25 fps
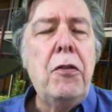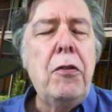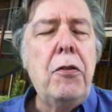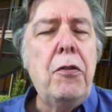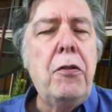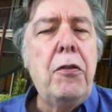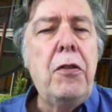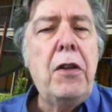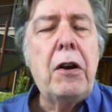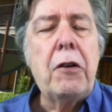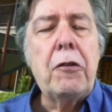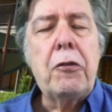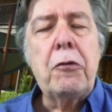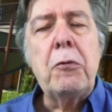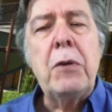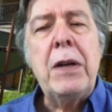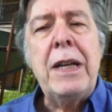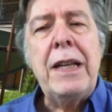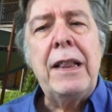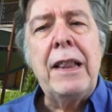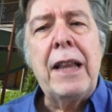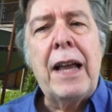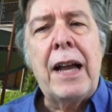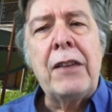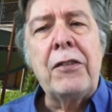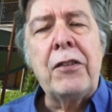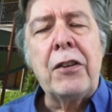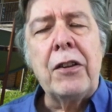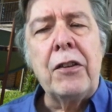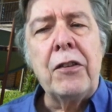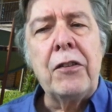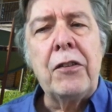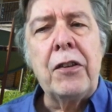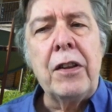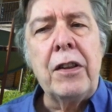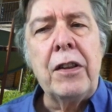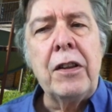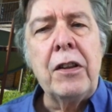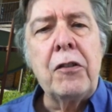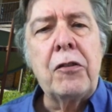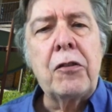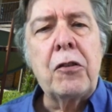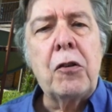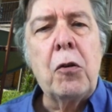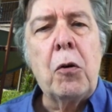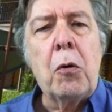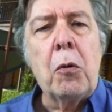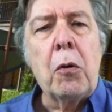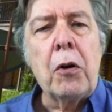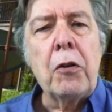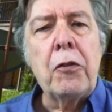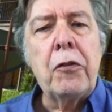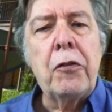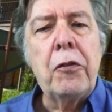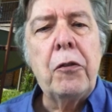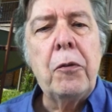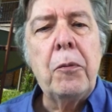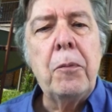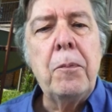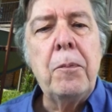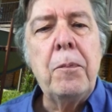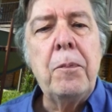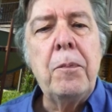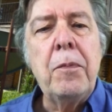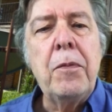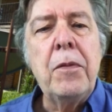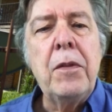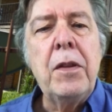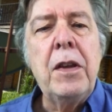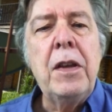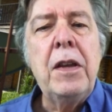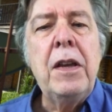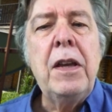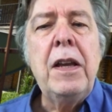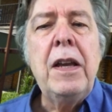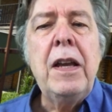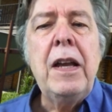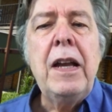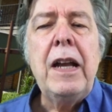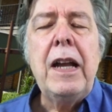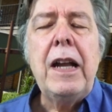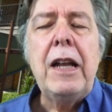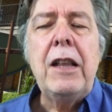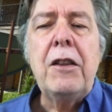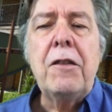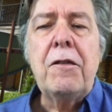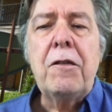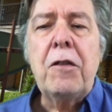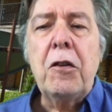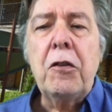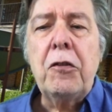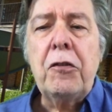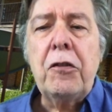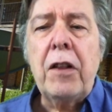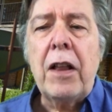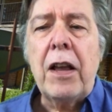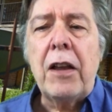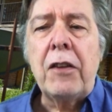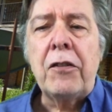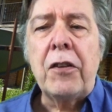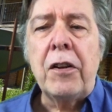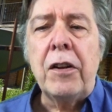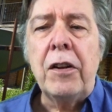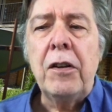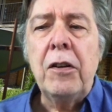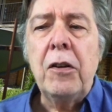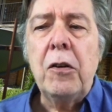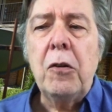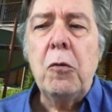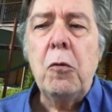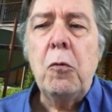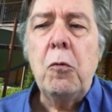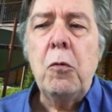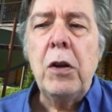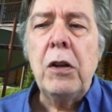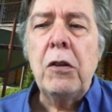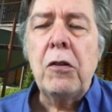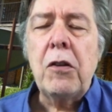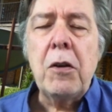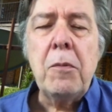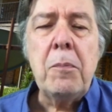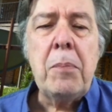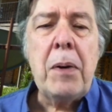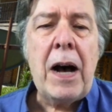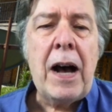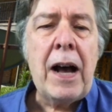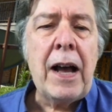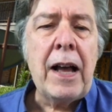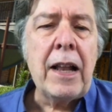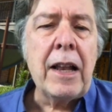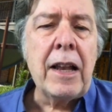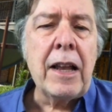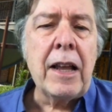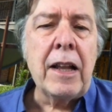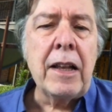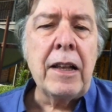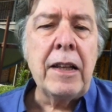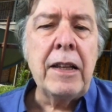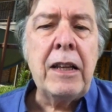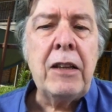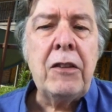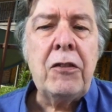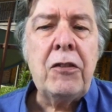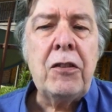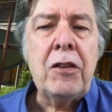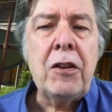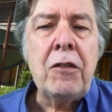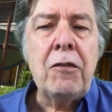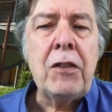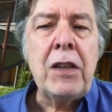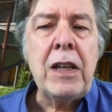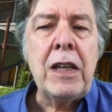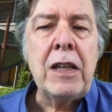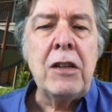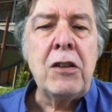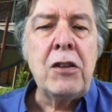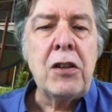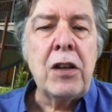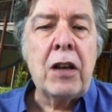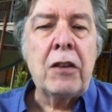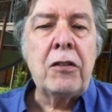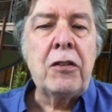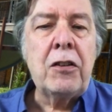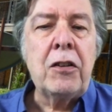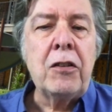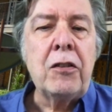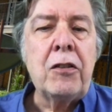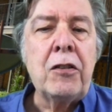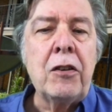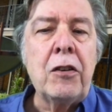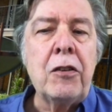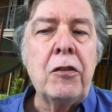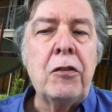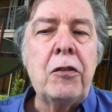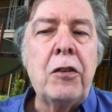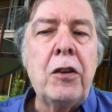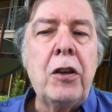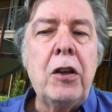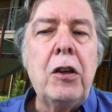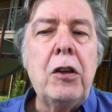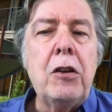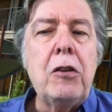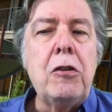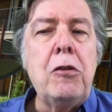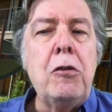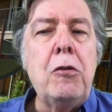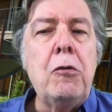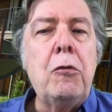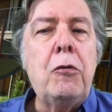There are 3 lessons in this course. In the first lesson, we'll compile a list of the injustices you